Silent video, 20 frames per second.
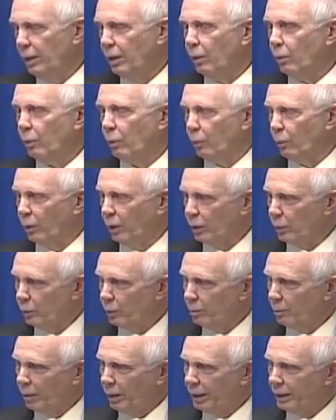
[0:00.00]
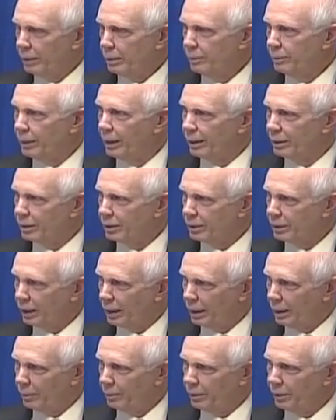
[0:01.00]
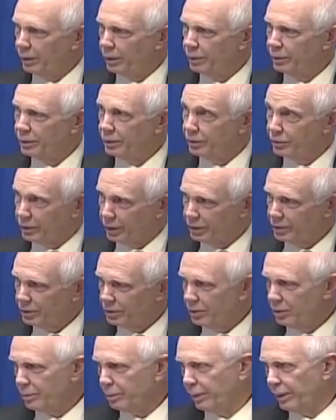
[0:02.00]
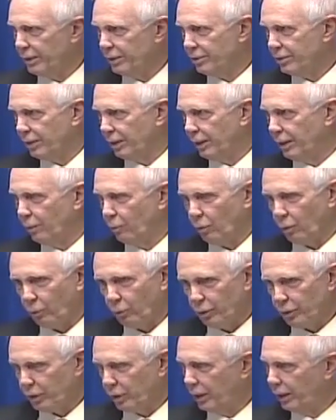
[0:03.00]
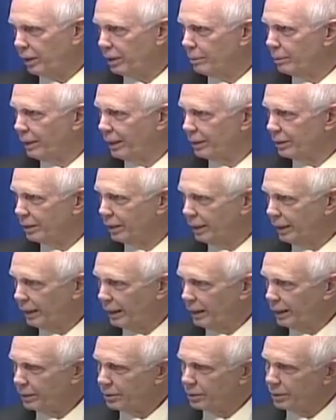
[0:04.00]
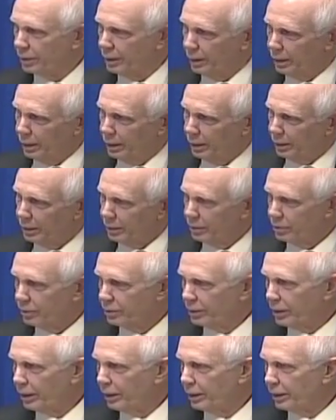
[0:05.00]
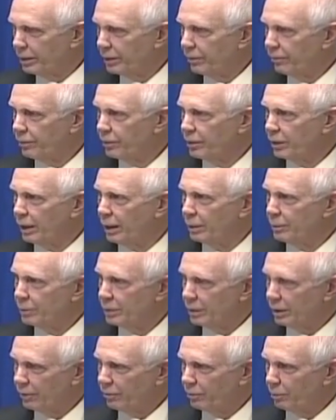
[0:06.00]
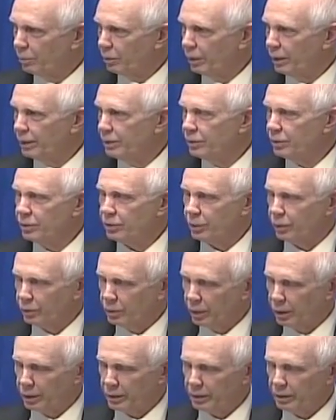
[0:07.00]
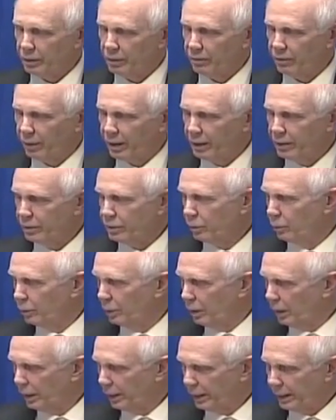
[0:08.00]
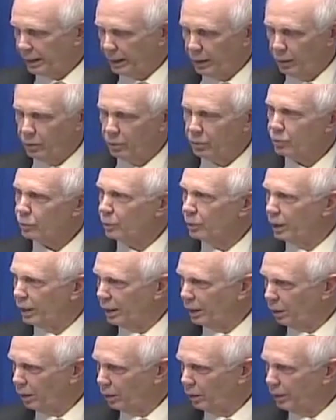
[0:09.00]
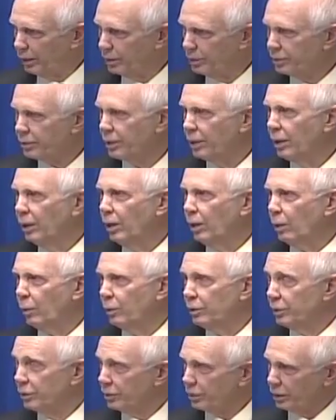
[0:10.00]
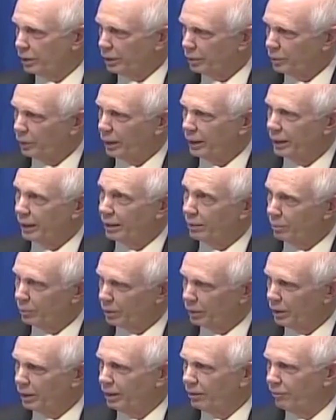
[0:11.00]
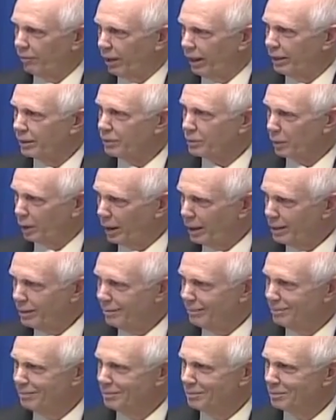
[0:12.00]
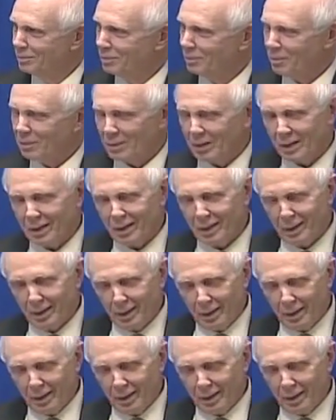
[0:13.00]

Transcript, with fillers: Yes. We want to remind them not to time their decisions based on what we're talking about today. It's this is aired at different times in different places, so talk to your advisor. We're not accountants, we're not lawyers. We're just going to try to give them good advice, right? Exactly.